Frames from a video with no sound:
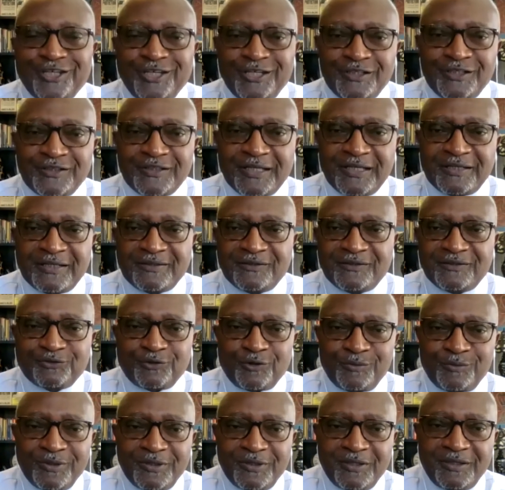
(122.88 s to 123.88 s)
things get
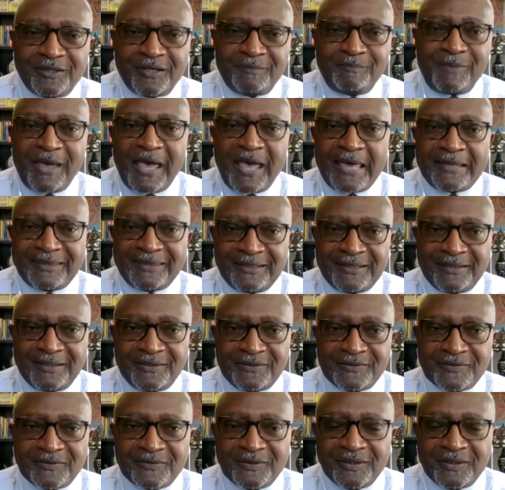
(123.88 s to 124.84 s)
distributed and bad things.